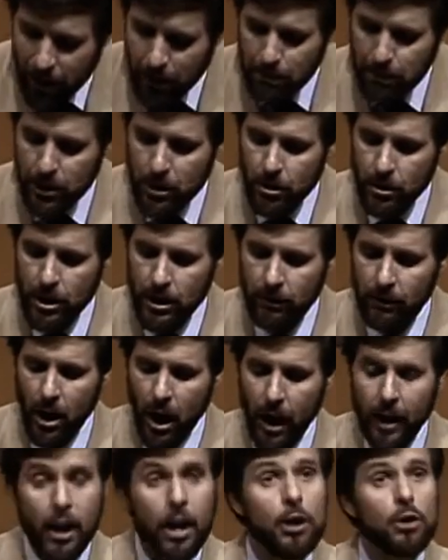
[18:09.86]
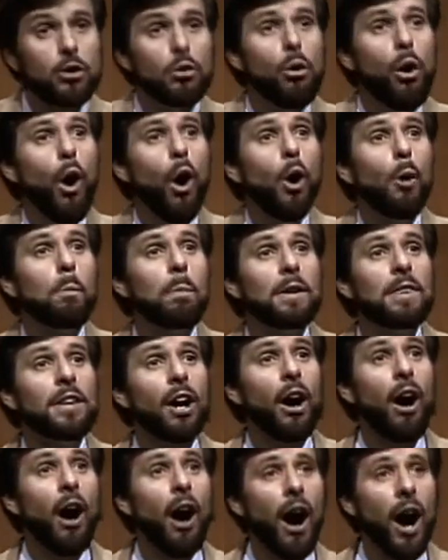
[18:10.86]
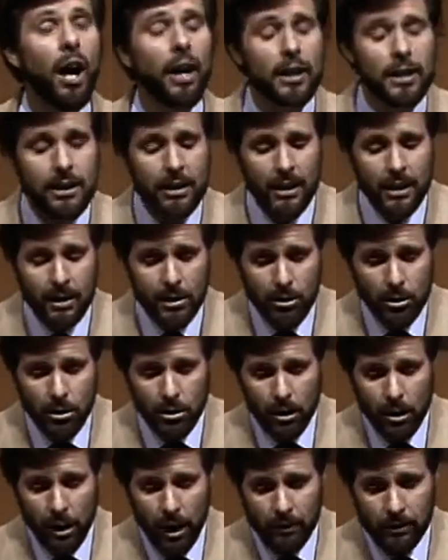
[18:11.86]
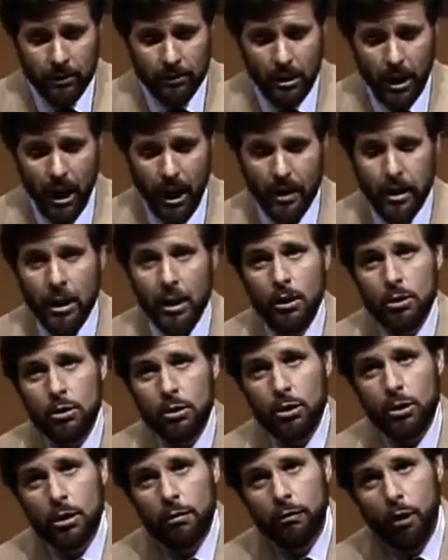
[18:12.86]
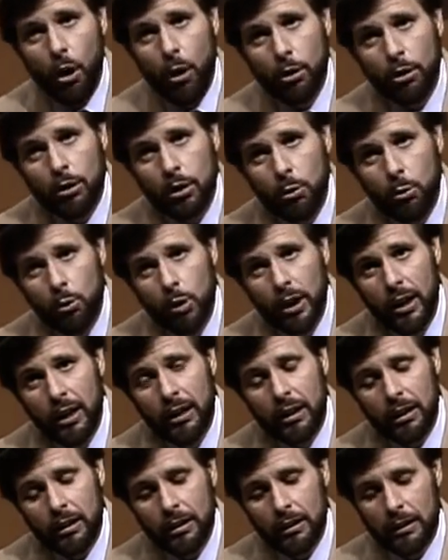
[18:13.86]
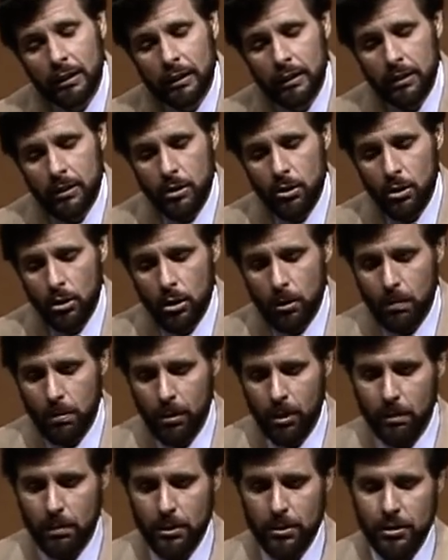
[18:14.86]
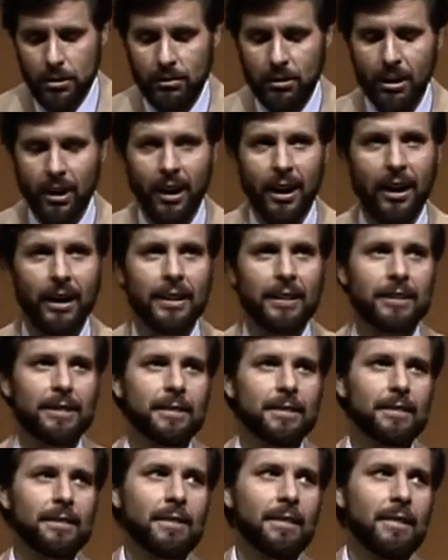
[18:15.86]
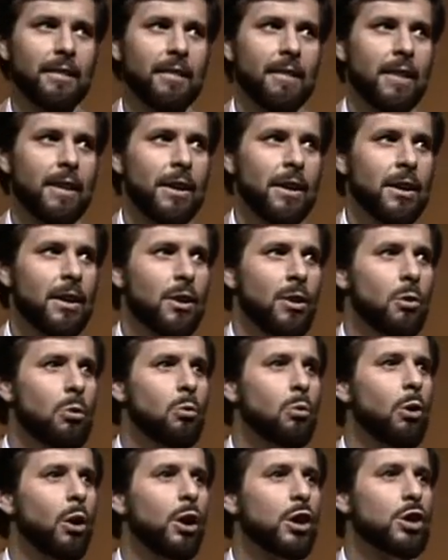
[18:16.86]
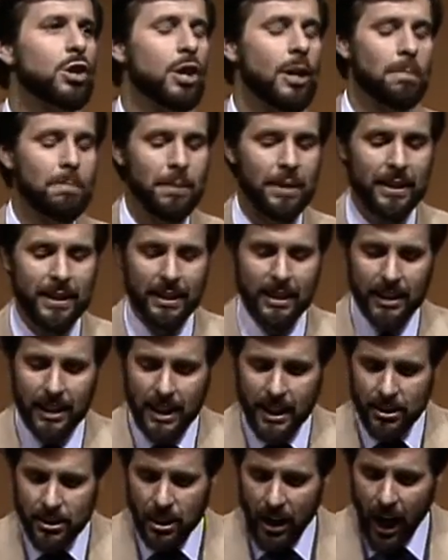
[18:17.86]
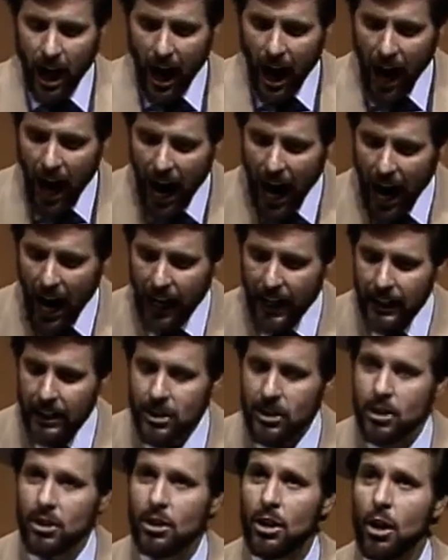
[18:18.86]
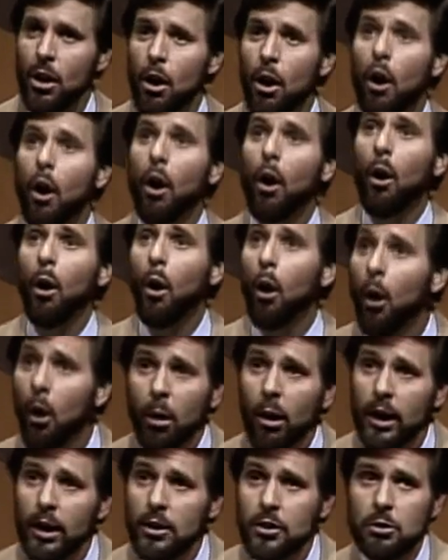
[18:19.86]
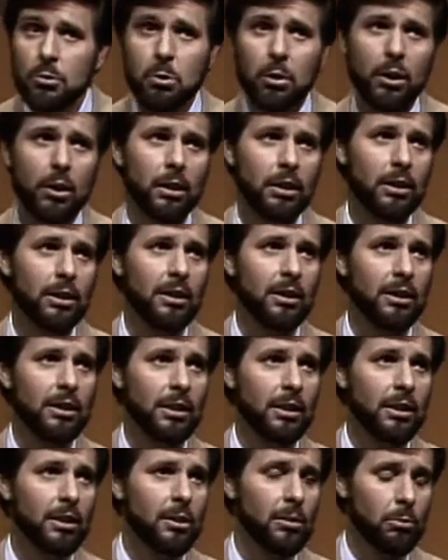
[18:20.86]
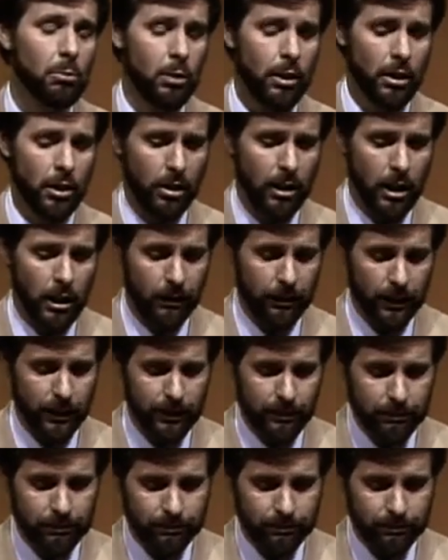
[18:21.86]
the beauty of God, to open the heart to the love of God, to devote the will to the purpose of God. Worship is the highest, holiest work we are given.